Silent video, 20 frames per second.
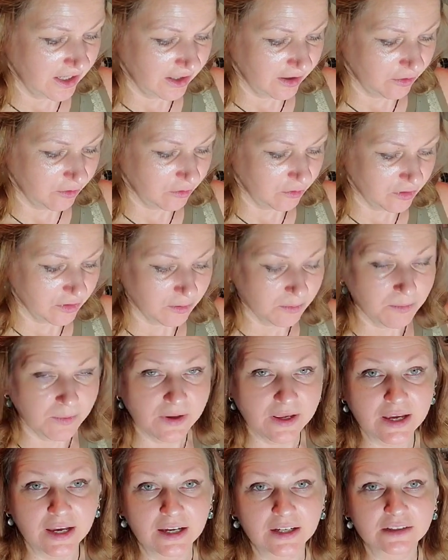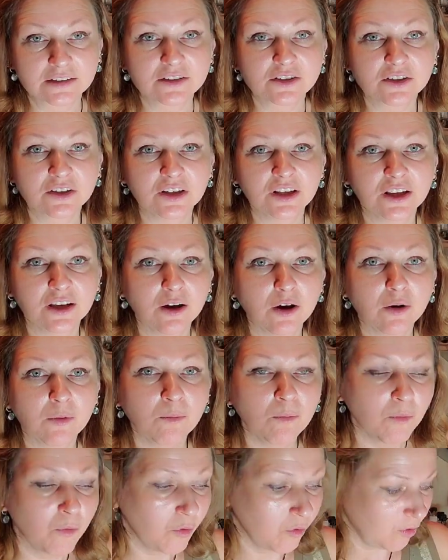will be actually
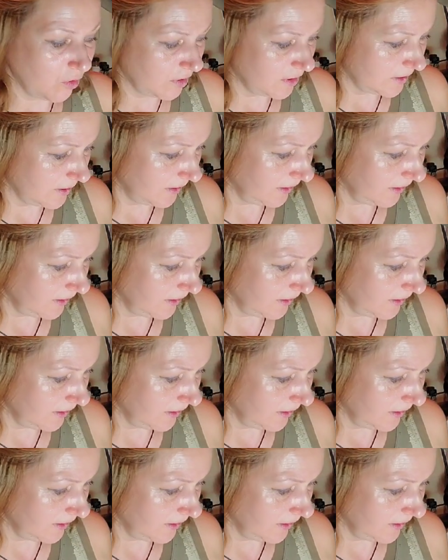more